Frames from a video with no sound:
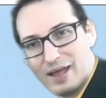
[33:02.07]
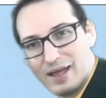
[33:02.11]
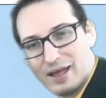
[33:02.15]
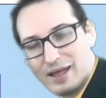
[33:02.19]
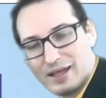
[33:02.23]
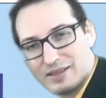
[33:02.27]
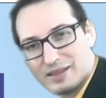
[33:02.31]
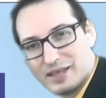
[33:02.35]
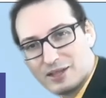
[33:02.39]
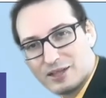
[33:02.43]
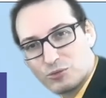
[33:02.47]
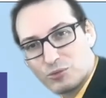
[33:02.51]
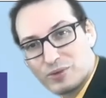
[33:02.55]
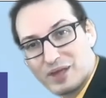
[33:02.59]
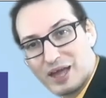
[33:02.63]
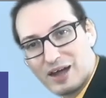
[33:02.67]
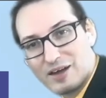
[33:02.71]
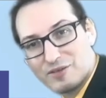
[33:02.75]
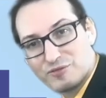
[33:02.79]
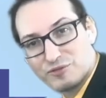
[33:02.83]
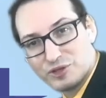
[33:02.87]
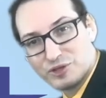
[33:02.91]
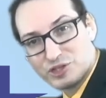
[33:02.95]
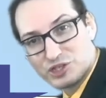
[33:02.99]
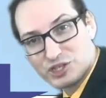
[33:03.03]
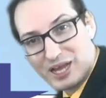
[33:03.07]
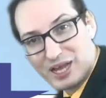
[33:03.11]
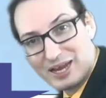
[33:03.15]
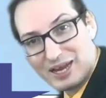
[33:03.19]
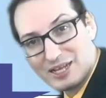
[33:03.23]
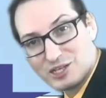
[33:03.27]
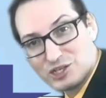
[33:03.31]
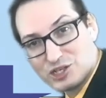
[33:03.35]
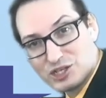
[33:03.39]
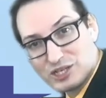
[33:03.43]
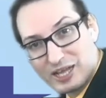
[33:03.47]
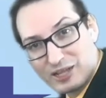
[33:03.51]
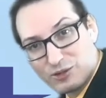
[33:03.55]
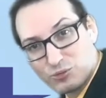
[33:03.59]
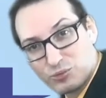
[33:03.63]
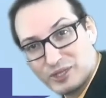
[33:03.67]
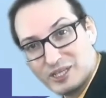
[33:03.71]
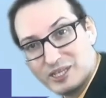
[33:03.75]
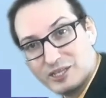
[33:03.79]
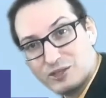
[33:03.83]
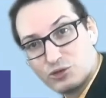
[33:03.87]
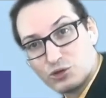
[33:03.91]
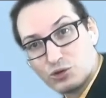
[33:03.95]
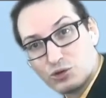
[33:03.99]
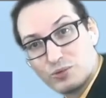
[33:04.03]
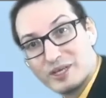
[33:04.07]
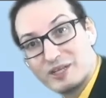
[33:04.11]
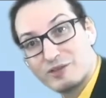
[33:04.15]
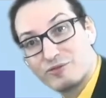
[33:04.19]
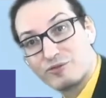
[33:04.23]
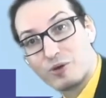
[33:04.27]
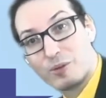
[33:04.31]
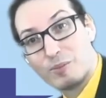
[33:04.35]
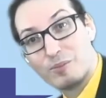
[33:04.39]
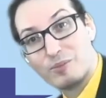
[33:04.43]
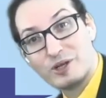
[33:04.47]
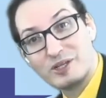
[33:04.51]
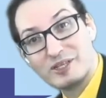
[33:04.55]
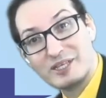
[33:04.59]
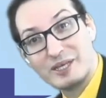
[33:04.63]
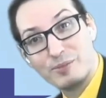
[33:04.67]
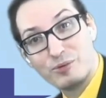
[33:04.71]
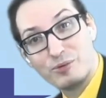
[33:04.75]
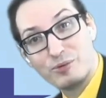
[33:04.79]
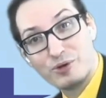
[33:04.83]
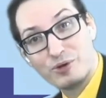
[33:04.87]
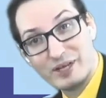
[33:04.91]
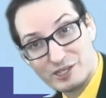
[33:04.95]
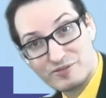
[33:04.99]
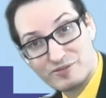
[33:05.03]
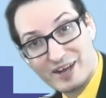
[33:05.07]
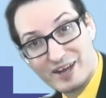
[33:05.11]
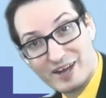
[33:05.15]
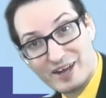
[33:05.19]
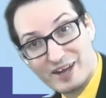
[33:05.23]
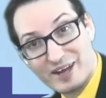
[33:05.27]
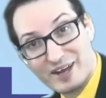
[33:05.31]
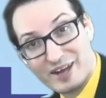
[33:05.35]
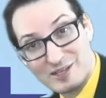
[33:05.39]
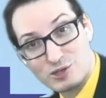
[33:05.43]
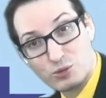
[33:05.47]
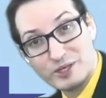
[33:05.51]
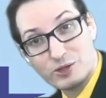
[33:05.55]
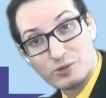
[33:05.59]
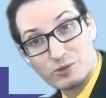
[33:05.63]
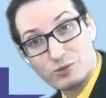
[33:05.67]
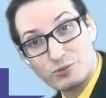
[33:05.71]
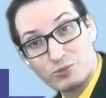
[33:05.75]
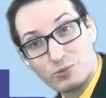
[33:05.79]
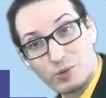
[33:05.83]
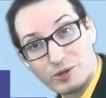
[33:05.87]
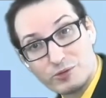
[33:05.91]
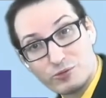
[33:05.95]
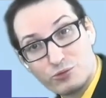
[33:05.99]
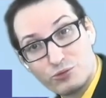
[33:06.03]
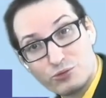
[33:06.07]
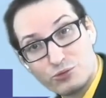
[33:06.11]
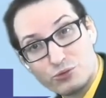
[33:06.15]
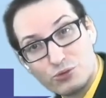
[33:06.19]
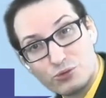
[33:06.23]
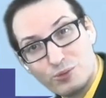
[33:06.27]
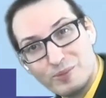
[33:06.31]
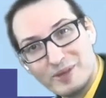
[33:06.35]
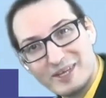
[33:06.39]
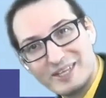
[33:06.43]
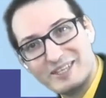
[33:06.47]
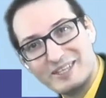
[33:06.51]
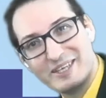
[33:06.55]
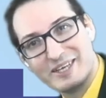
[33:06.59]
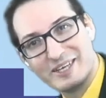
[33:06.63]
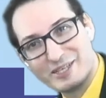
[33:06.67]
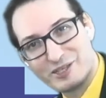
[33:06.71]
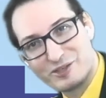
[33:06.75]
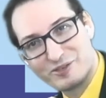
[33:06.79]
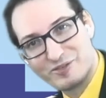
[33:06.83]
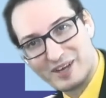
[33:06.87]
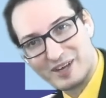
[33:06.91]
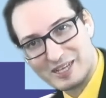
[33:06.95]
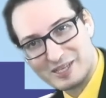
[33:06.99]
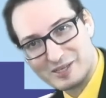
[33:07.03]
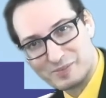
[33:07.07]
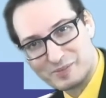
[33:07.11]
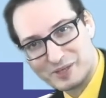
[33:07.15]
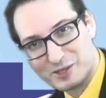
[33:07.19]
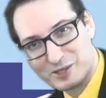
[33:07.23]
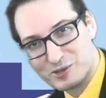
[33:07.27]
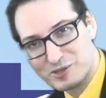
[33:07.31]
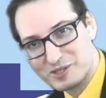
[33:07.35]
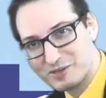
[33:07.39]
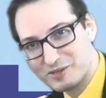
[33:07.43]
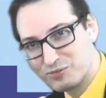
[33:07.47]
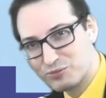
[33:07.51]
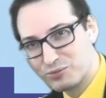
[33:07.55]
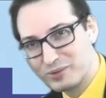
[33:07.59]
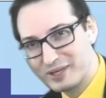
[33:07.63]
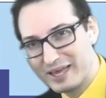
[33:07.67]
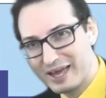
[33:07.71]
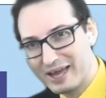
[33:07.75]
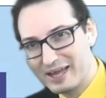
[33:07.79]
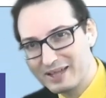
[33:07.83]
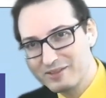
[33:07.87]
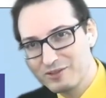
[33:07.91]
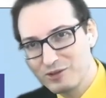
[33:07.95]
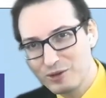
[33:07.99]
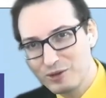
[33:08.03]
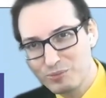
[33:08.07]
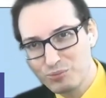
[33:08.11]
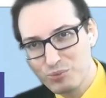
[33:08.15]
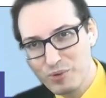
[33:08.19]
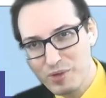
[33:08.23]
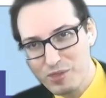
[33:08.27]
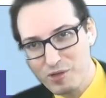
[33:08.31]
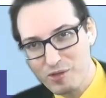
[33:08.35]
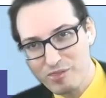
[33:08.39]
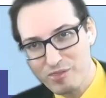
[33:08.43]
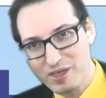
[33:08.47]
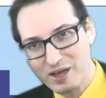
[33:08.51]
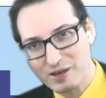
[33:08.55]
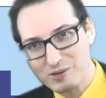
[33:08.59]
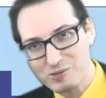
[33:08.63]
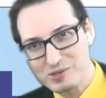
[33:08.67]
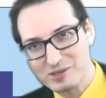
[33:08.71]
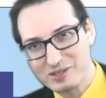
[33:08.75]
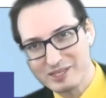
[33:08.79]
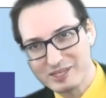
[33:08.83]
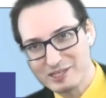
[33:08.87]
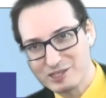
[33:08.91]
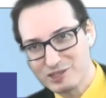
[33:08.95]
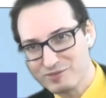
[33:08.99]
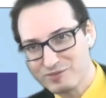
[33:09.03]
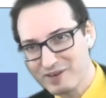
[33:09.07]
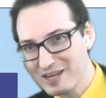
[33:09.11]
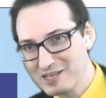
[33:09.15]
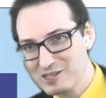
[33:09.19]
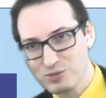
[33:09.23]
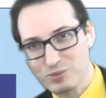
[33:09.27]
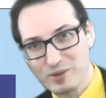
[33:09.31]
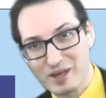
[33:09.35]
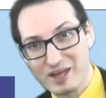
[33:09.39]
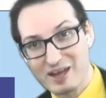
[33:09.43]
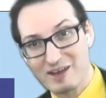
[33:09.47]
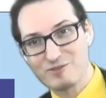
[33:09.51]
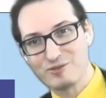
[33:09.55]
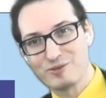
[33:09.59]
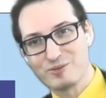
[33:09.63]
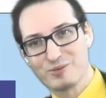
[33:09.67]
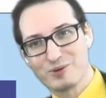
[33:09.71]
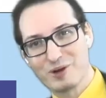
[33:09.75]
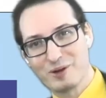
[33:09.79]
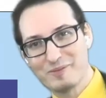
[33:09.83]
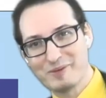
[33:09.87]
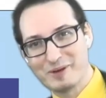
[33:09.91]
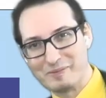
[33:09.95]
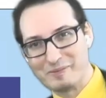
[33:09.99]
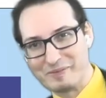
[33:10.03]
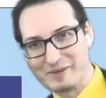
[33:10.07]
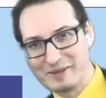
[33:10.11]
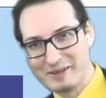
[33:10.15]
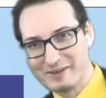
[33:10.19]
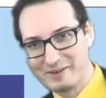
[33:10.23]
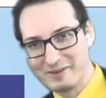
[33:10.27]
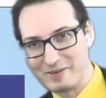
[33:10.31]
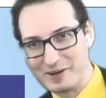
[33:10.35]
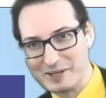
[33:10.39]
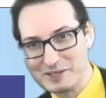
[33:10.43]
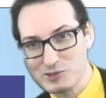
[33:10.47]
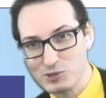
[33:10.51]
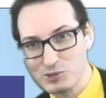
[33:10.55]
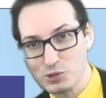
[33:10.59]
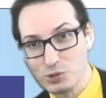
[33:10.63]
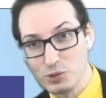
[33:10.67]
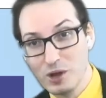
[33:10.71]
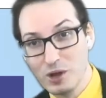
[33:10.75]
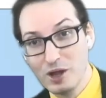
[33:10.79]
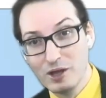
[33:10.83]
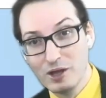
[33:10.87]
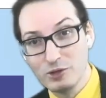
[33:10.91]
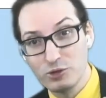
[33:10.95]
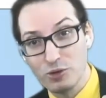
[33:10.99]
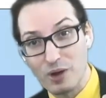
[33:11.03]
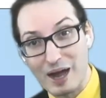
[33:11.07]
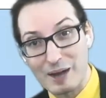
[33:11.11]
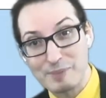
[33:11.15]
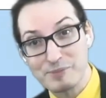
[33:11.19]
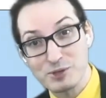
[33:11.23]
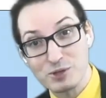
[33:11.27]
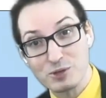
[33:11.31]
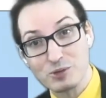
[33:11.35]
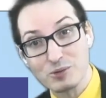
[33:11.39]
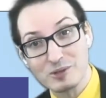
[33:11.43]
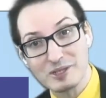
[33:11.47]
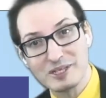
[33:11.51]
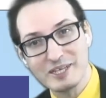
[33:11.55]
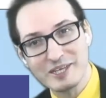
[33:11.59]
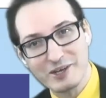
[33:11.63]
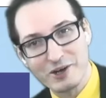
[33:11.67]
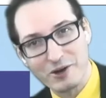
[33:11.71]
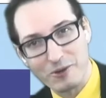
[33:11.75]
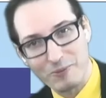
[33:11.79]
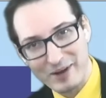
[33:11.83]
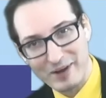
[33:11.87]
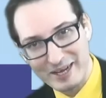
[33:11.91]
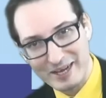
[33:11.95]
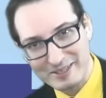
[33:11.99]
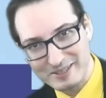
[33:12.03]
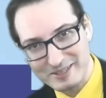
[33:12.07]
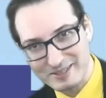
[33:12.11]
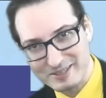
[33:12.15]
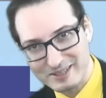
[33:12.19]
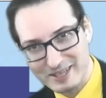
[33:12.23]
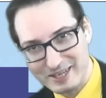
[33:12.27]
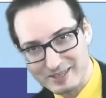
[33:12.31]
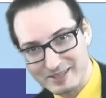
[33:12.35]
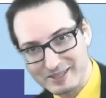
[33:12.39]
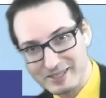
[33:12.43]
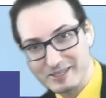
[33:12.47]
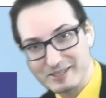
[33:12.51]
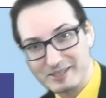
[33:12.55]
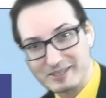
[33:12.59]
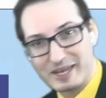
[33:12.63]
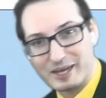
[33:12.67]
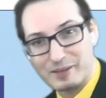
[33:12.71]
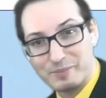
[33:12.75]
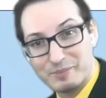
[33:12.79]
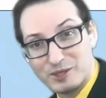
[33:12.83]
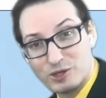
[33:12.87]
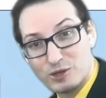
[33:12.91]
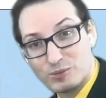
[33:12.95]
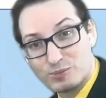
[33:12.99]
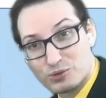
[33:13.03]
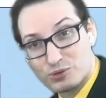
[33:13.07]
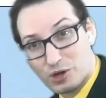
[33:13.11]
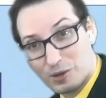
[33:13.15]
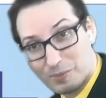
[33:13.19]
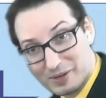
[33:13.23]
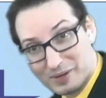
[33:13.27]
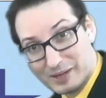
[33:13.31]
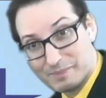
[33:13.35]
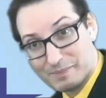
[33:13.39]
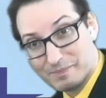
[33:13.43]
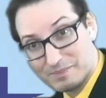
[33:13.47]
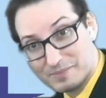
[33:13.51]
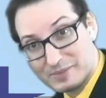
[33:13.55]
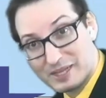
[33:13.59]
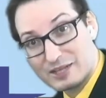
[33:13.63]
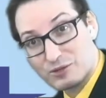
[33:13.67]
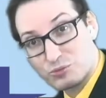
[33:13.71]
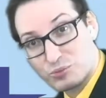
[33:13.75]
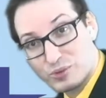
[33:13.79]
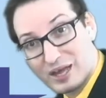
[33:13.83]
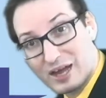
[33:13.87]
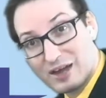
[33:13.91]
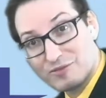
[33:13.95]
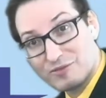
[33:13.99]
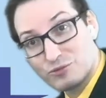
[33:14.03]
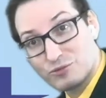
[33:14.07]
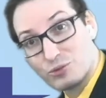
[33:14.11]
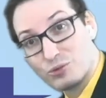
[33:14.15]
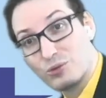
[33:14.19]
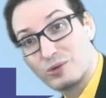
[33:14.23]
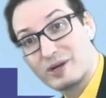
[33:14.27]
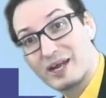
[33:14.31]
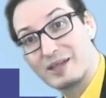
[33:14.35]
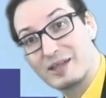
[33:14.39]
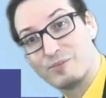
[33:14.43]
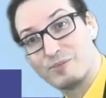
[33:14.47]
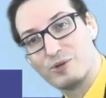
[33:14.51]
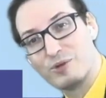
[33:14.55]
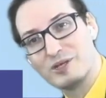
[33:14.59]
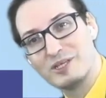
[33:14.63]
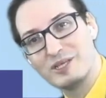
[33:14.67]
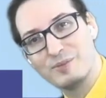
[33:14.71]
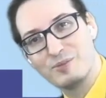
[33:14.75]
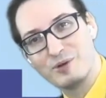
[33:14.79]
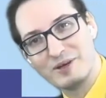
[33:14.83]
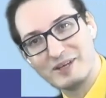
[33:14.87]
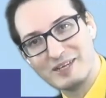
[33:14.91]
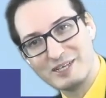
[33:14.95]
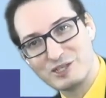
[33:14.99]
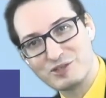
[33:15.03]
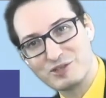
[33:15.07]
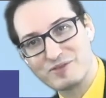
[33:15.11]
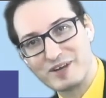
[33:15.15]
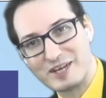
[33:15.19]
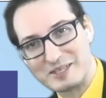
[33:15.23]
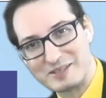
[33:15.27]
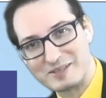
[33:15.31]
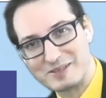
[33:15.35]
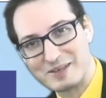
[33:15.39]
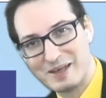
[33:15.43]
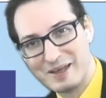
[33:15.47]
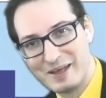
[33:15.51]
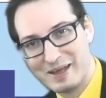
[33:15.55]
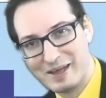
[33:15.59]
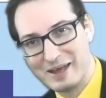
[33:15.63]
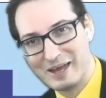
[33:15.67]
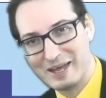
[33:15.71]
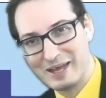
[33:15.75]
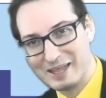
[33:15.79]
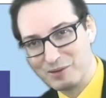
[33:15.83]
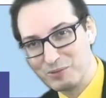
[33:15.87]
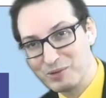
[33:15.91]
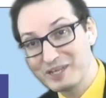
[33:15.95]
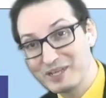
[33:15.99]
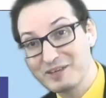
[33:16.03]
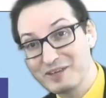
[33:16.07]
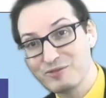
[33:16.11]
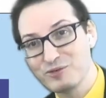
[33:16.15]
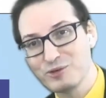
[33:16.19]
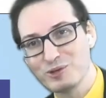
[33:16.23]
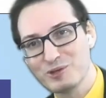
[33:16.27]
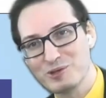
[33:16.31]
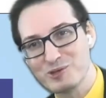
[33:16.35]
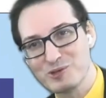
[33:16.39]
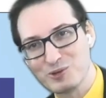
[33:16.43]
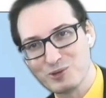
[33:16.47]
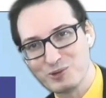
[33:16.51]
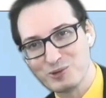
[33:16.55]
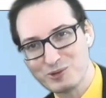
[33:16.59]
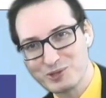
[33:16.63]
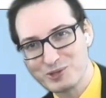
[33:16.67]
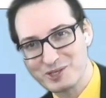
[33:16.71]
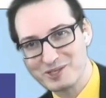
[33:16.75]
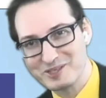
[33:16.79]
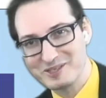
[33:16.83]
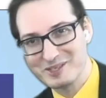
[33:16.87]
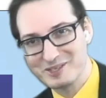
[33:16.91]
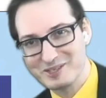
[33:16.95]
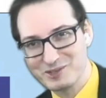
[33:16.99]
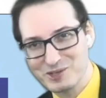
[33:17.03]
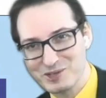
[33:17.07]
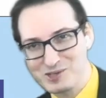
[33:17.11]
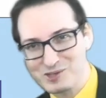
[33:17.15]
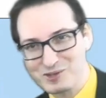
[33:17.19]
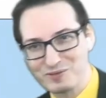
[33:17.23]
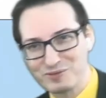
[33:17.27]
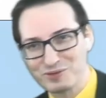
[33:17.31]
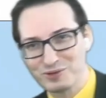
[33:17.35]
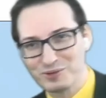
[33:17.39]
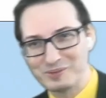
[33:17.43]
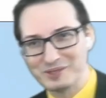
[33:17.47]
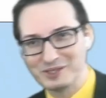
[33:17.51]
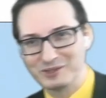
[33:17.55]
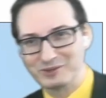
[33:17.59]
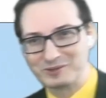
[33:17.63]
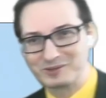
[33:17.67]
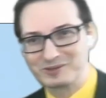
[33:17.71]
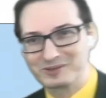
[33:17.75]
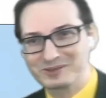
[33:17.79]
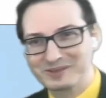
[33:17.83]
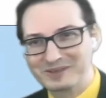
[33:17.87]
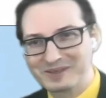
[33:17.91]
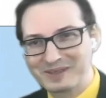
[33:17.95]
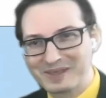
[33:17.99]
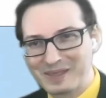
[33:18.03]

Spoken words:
And then we have the challenge that we need to read from multiple H files. So we don't want too many H files, because if we end up with 1,000 H files, we have a problem, right? So you're absolutely correct that this can be a problem, that we have to look at multiple H files. And I will give you the solutions in just a few minutes.